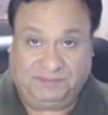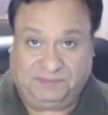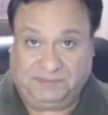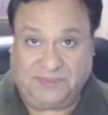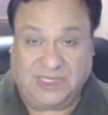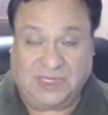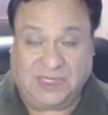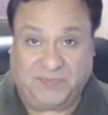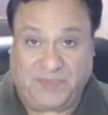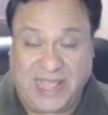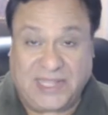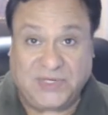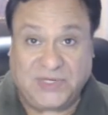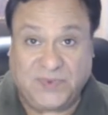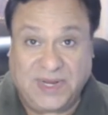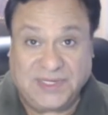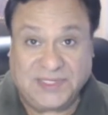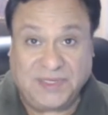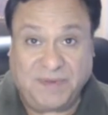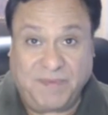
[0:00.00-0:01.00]
a past
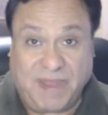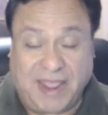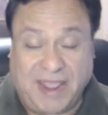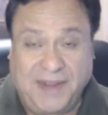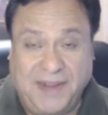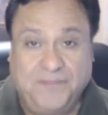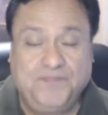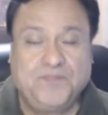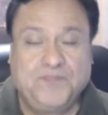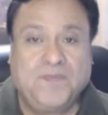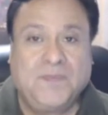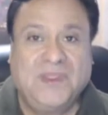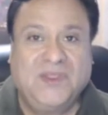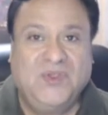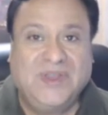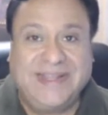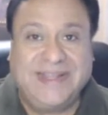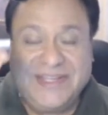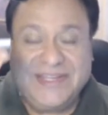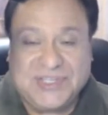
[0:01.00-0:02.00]
resume,
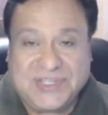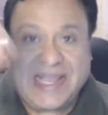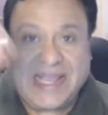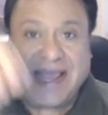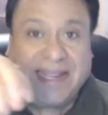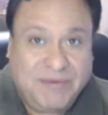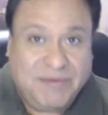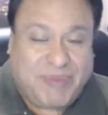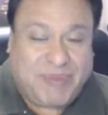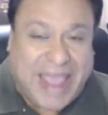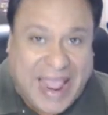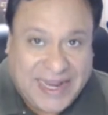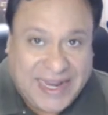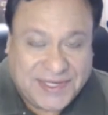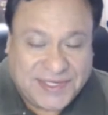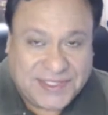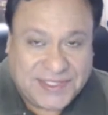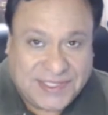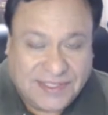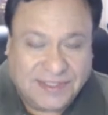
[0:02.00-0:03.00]
you can just cut and
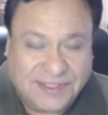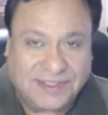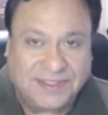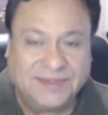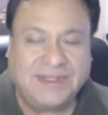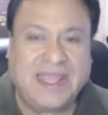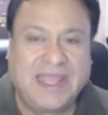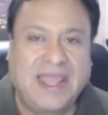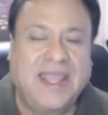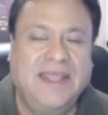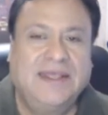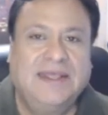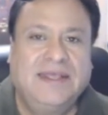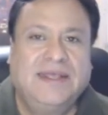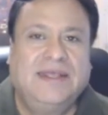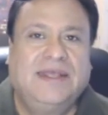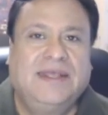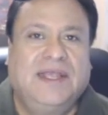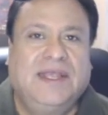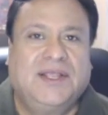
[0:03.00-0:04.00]
paste. Okay,
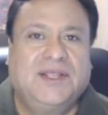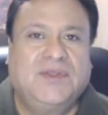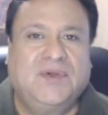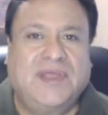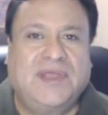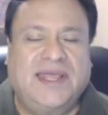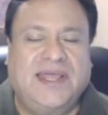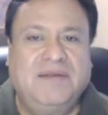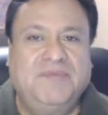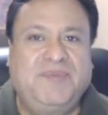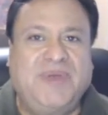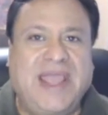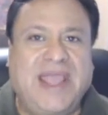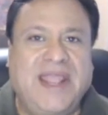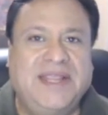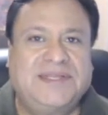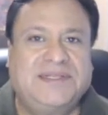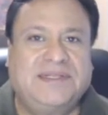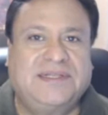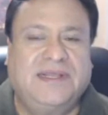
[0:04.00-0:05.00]
so cut and
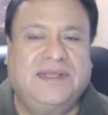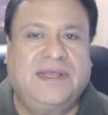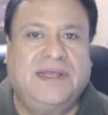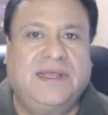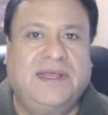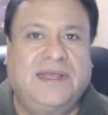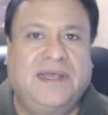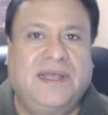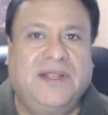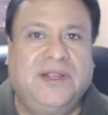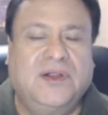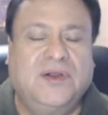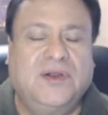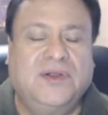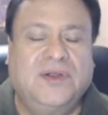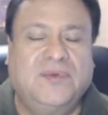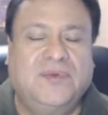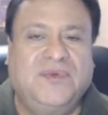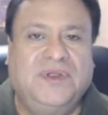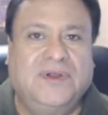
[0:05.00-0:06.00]
paste
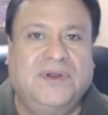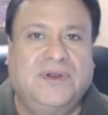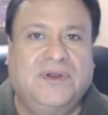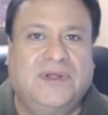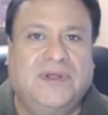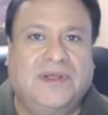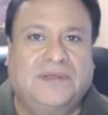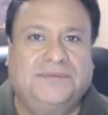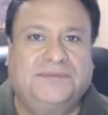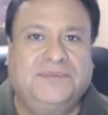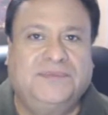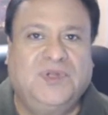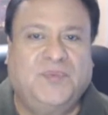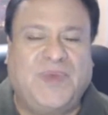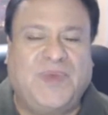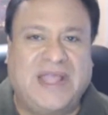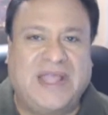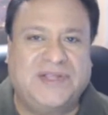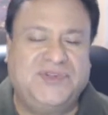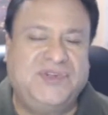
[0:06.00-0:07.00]
your
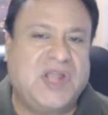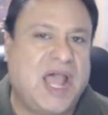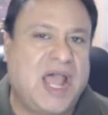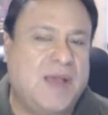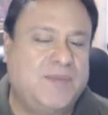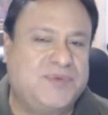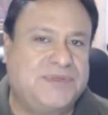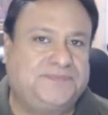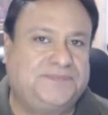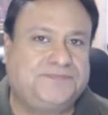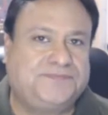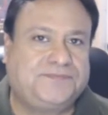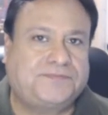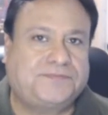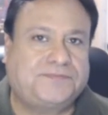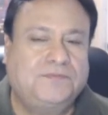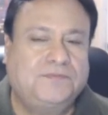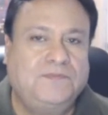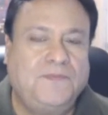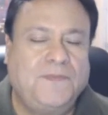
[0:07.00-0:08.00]
past jobs.
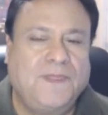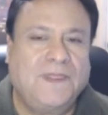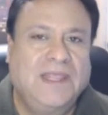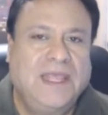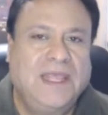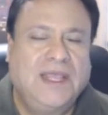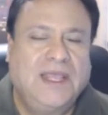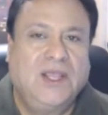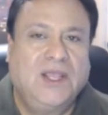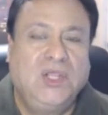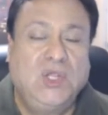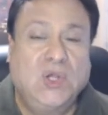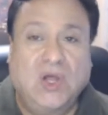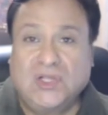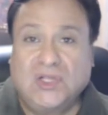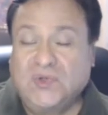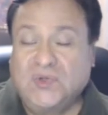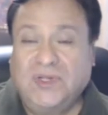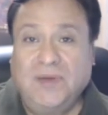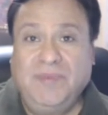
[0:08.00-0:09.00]
You
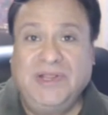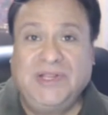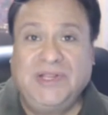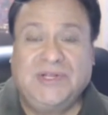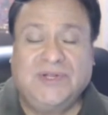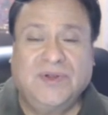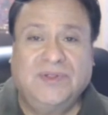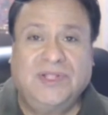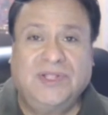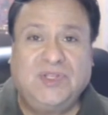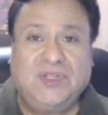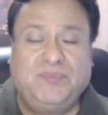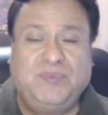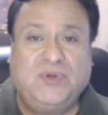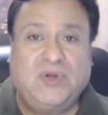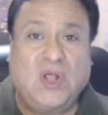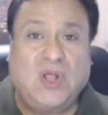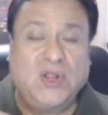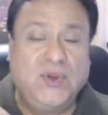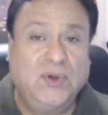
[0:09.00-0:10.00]
also want to make sure that you
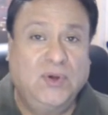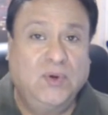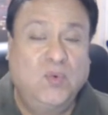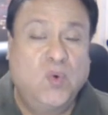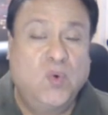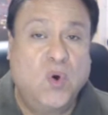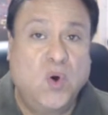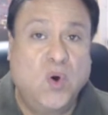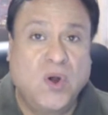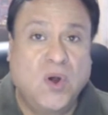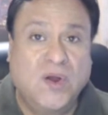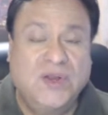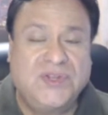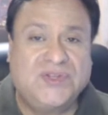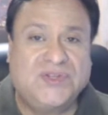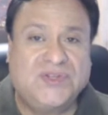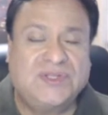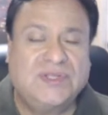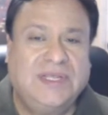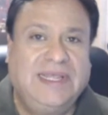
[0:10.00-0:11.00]
put all your awards,